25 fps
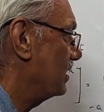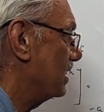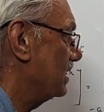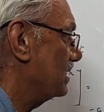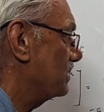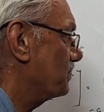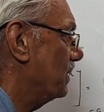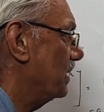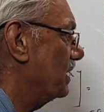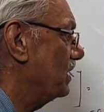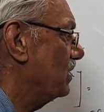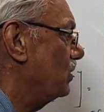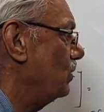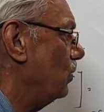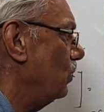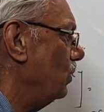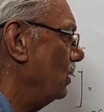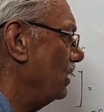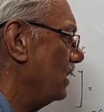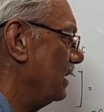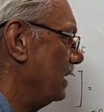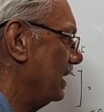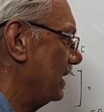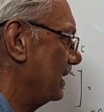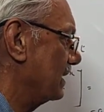with respect
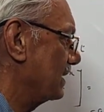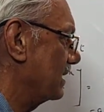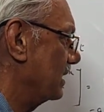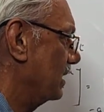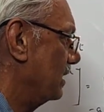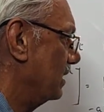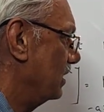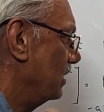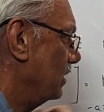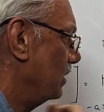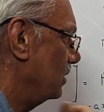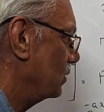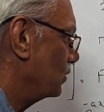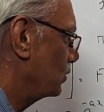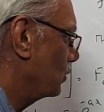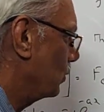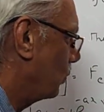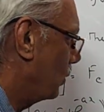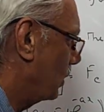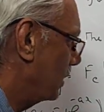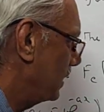to s. So